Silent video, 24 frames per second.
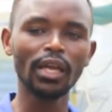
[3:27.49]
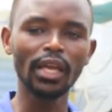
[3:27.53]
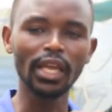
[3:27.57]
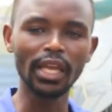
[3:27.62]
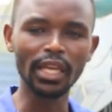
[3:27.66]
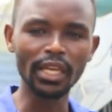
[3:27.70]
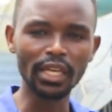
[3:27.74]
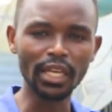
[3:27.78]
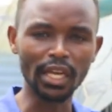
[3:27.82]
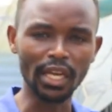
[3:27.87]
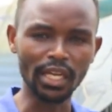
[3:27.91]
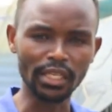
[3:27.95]

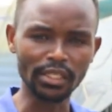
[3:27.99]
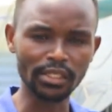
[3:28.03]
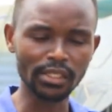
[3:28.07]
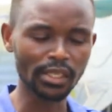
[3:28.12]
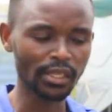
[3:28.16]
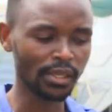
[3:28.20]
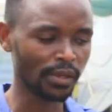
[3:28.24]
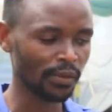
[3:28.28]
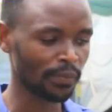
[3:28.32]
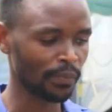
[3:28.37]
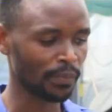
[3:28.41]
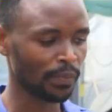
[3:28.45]
hinders
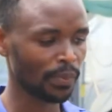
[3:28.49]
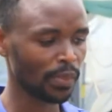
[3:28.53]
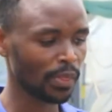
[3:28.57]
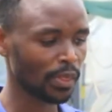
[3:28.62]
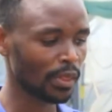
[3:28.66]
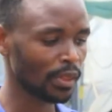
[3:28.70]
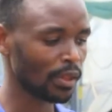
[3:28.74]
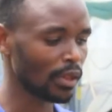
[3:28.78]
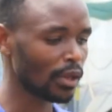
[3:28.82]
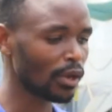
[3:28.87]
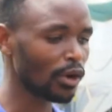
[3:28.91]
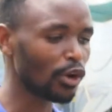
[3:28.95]

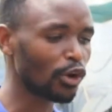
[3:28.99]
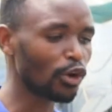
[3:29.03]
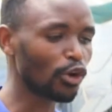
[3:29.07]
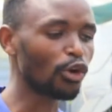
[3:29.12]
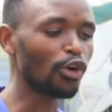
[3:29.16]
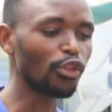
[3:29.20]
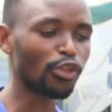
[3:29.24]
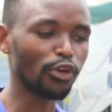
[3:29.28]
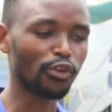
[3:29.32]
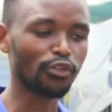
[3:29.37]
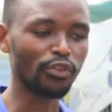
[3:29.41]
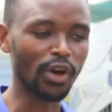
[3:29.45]

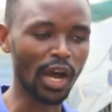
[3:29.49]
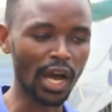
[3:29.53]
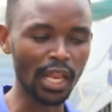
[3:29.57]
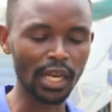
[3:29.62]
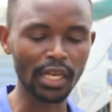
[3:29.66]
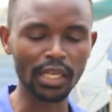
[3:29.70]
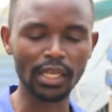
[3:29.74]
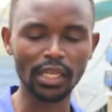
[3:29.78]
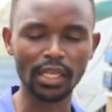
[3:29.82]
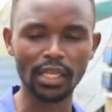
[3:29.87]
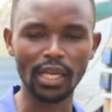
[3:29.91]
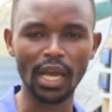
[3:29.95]
growth of
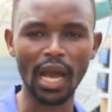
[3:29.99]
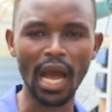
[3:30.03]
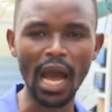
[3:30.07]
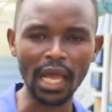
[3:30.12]
algae.